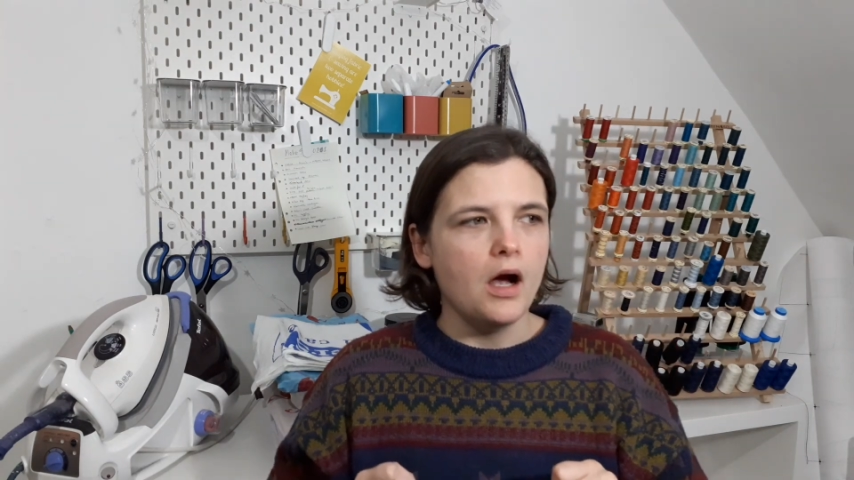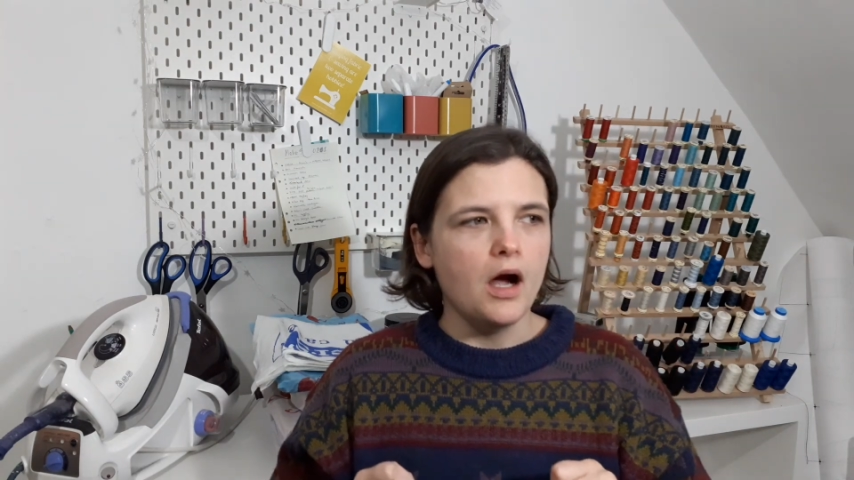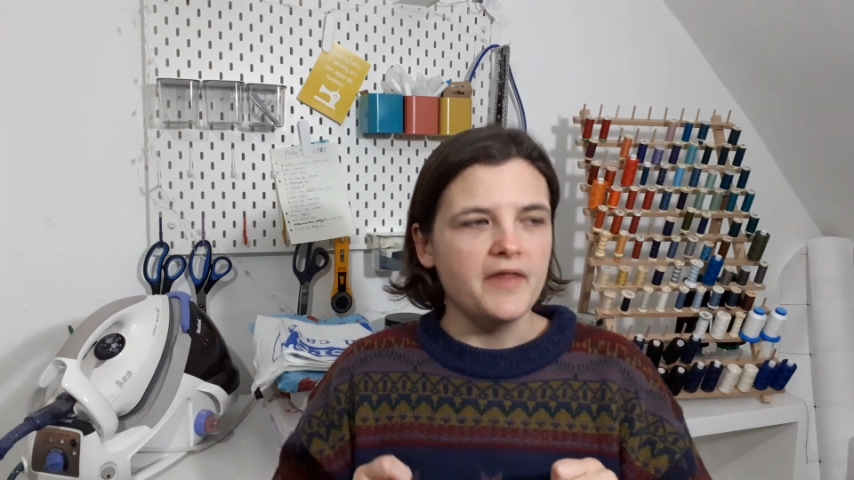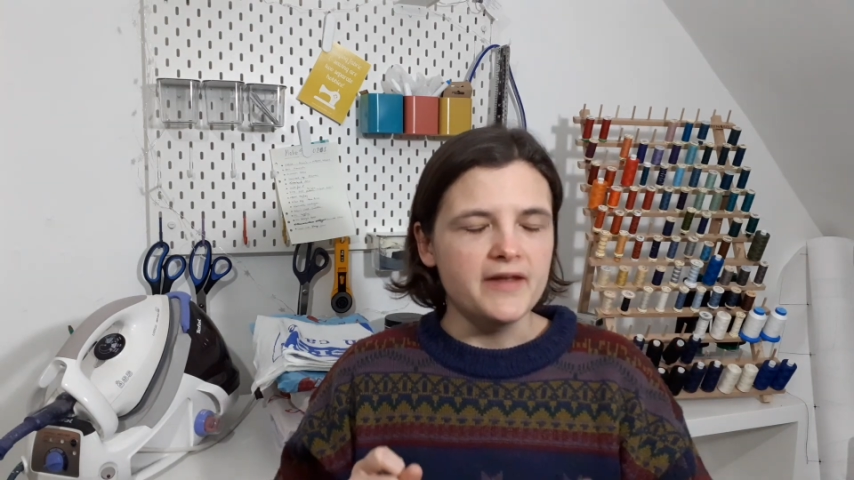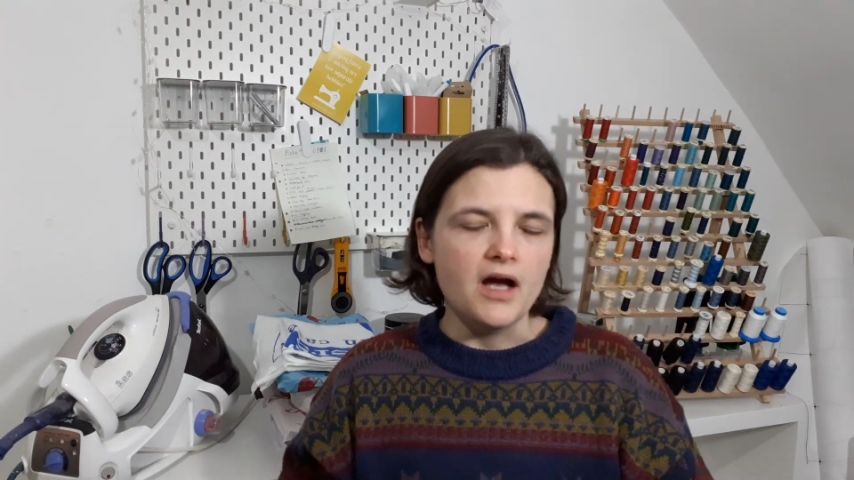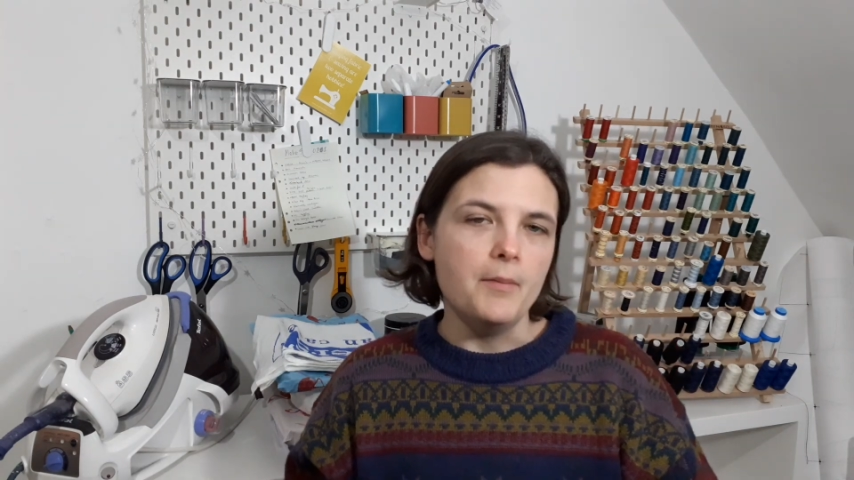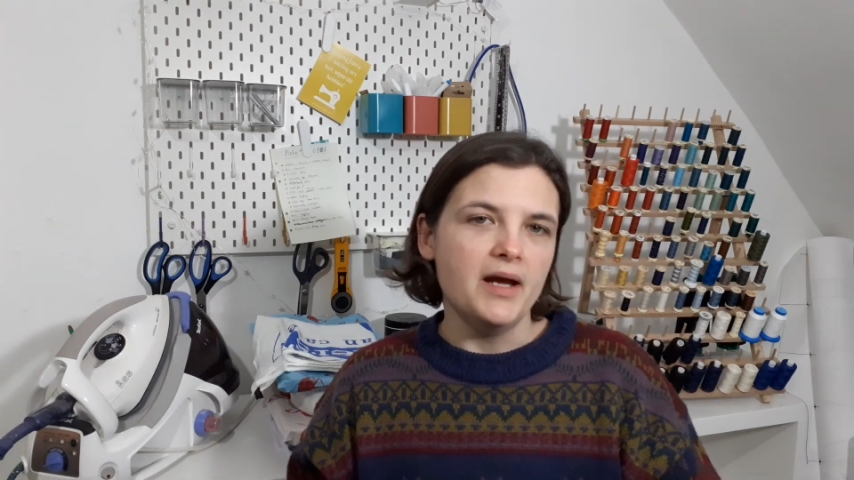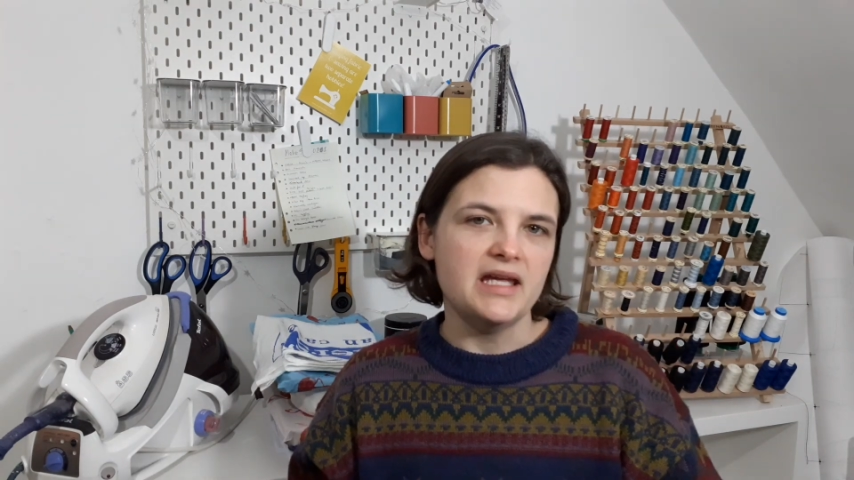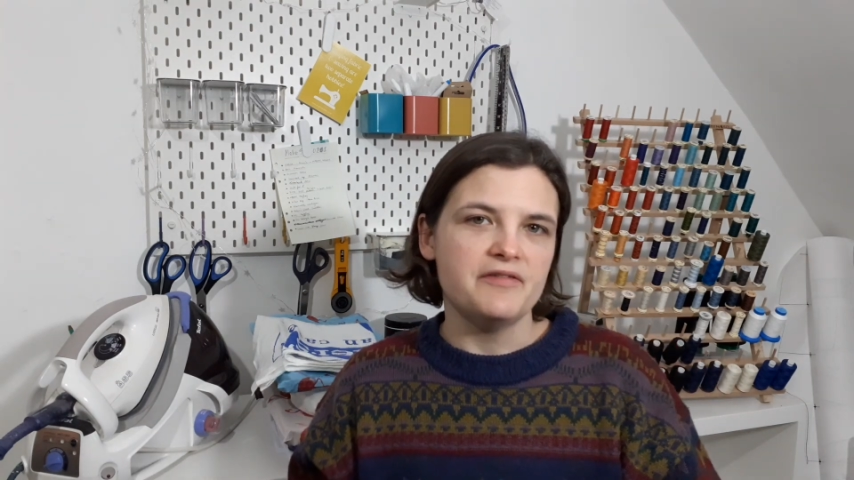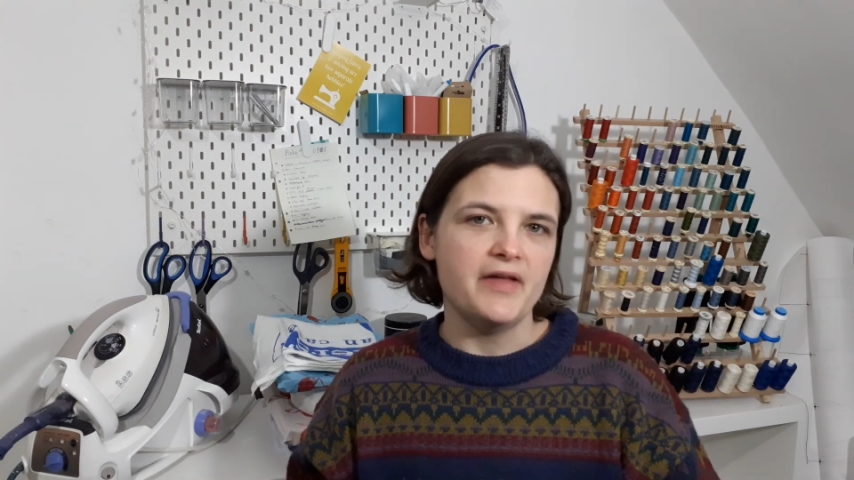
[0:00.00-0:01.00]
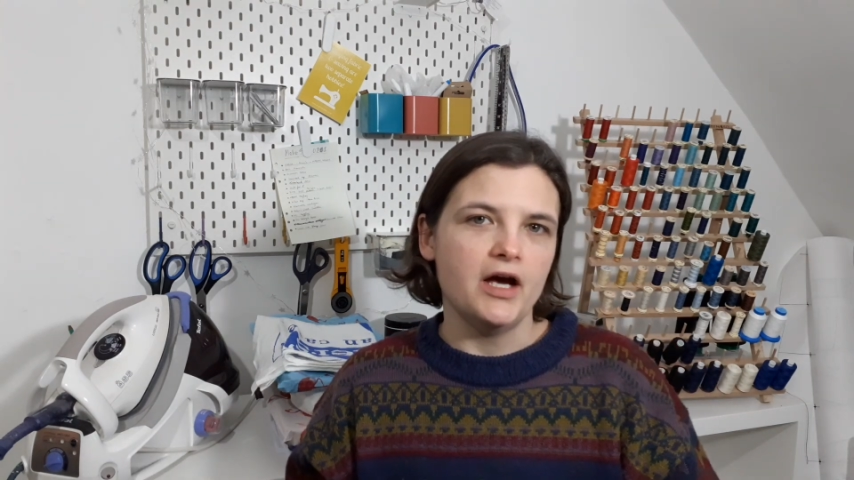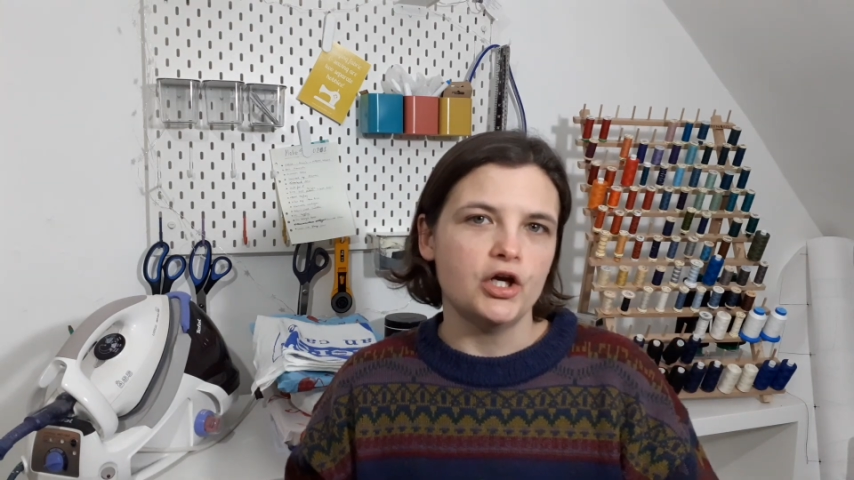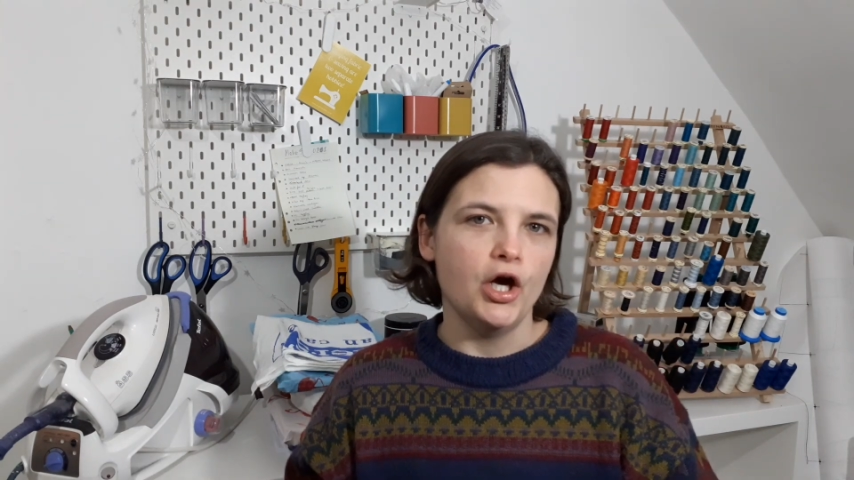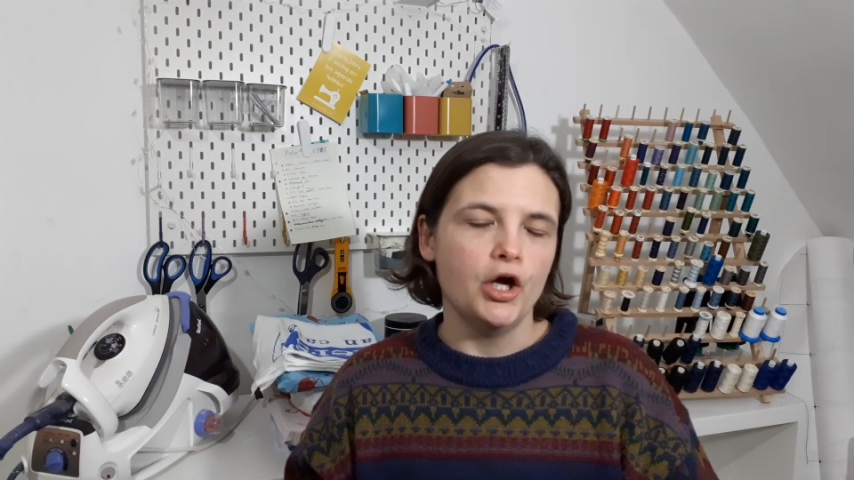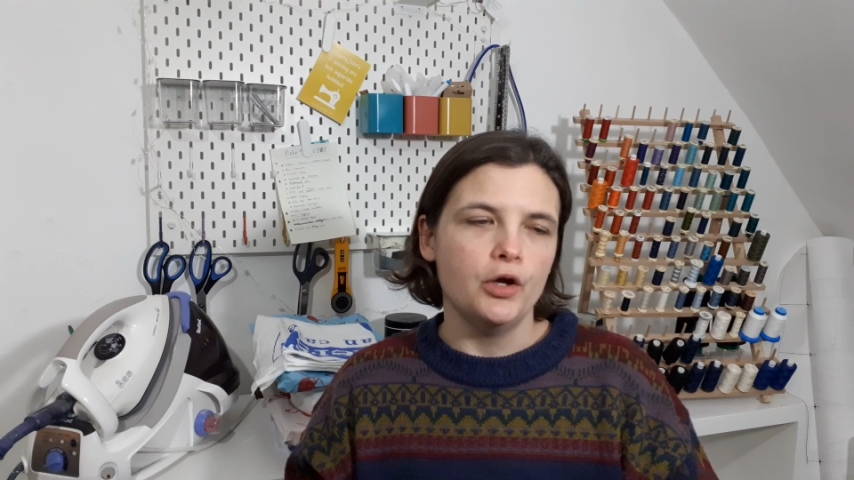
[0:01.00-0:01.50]
I think I might give that a
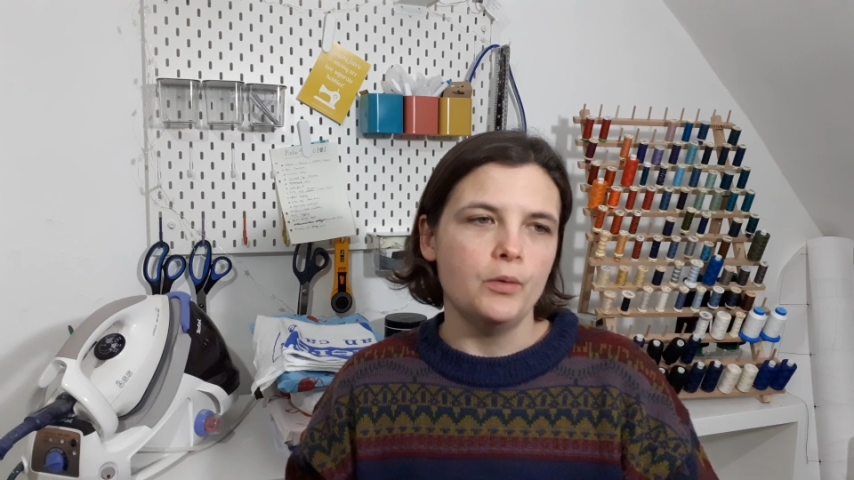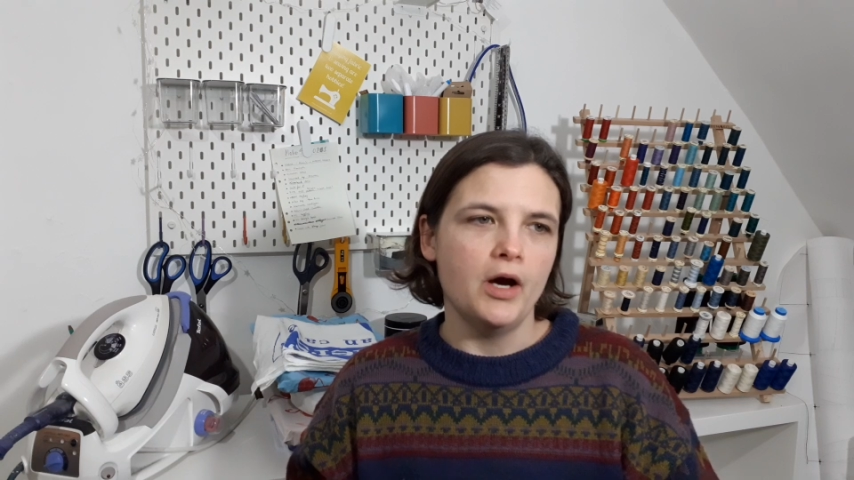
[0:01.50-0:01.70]
go,